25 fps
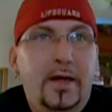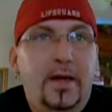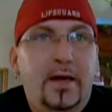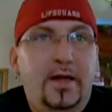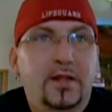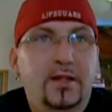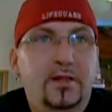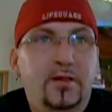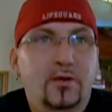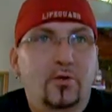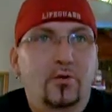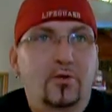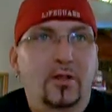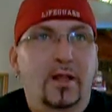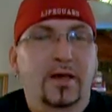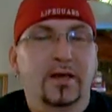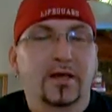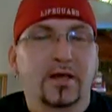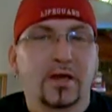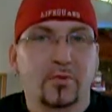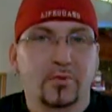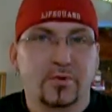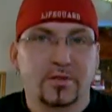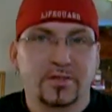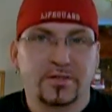And it looked
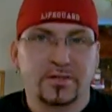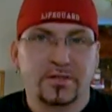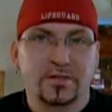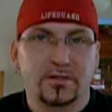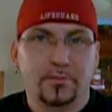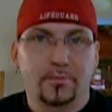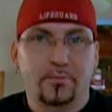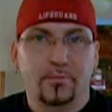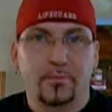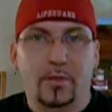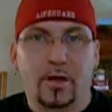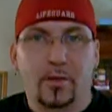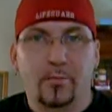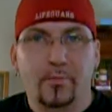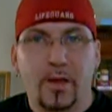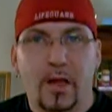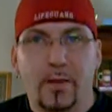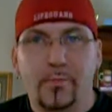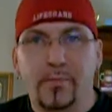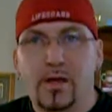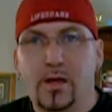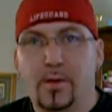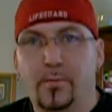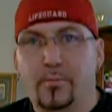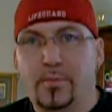like it was in
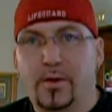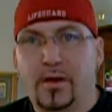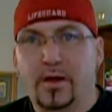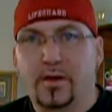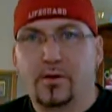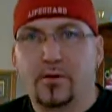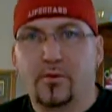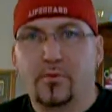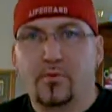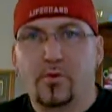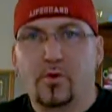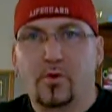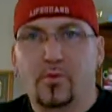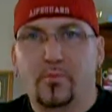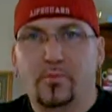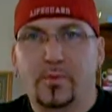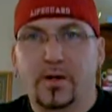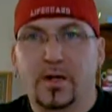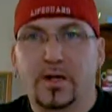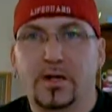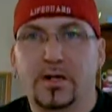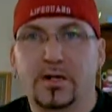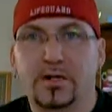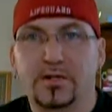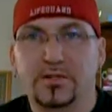maybe a bigger room
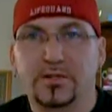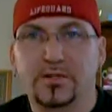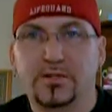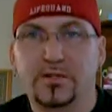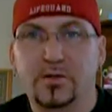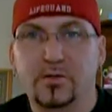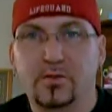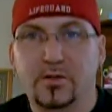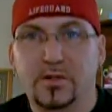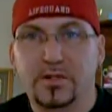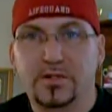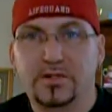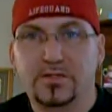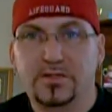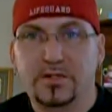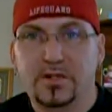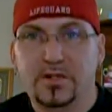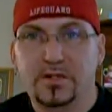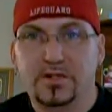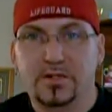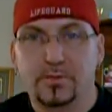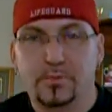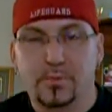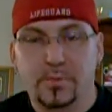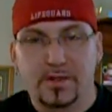because you could
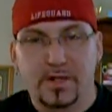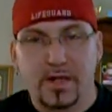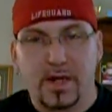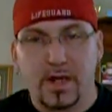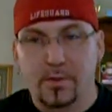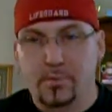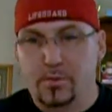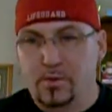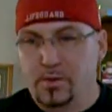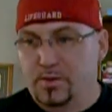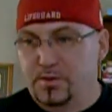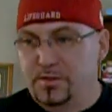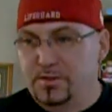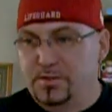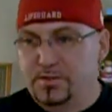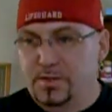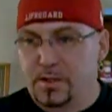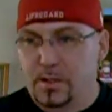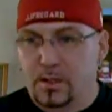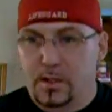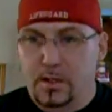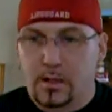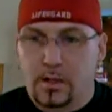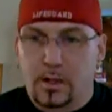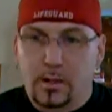see some tables.
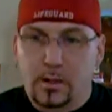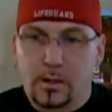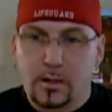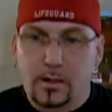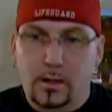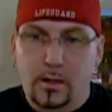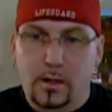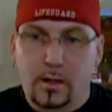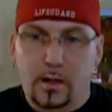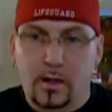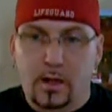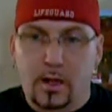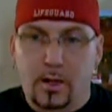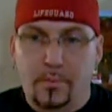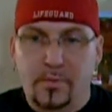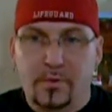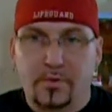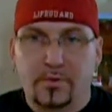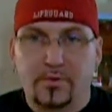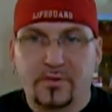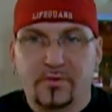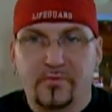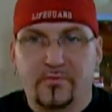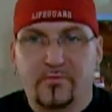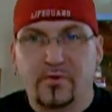
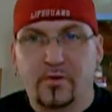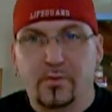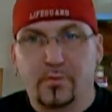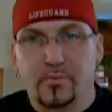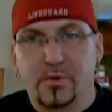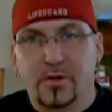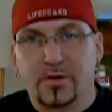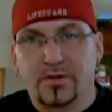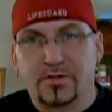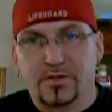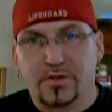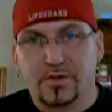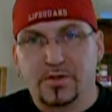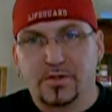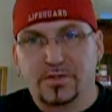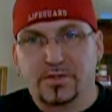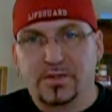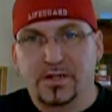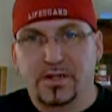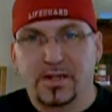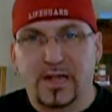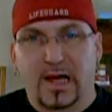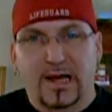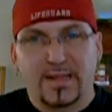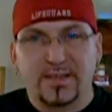There was a few prisoners
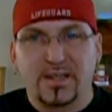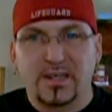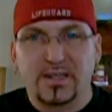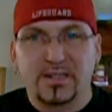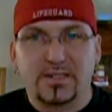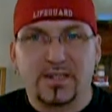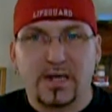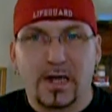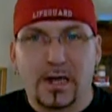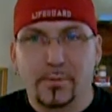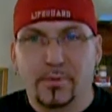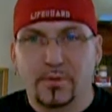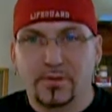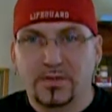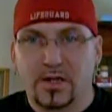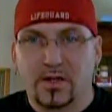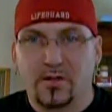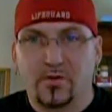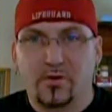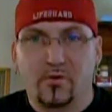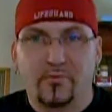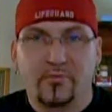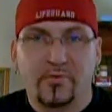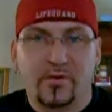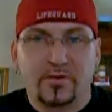sitting at these tables. I
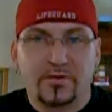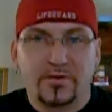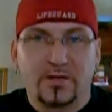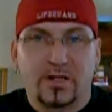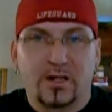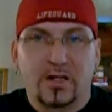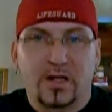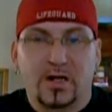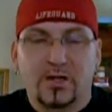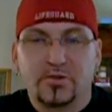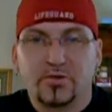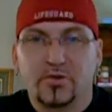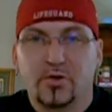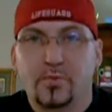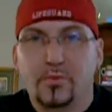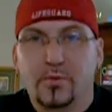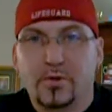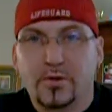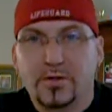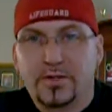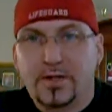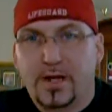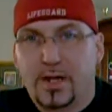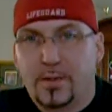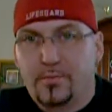don't know if it was a lunchroom
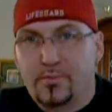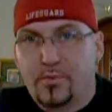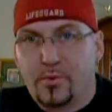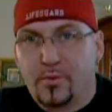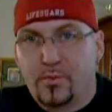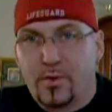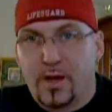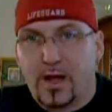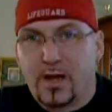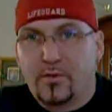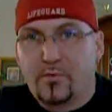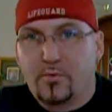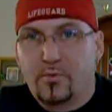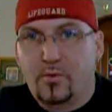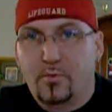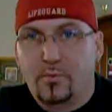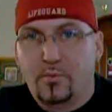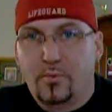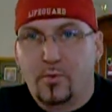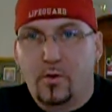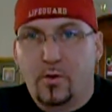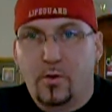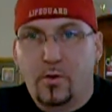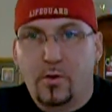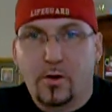or type of rec
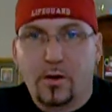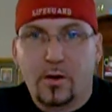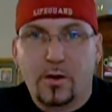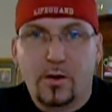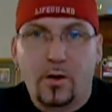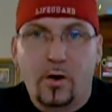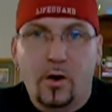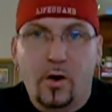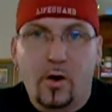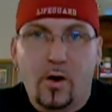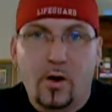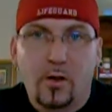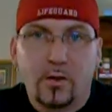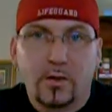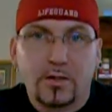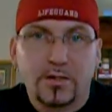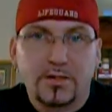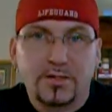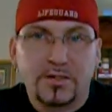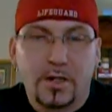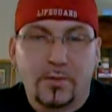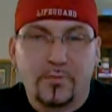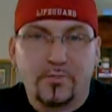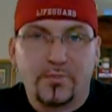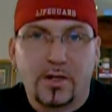room or hall or
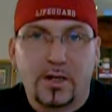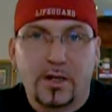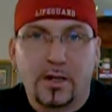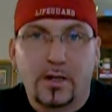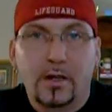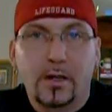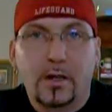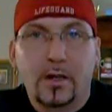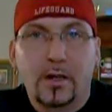something.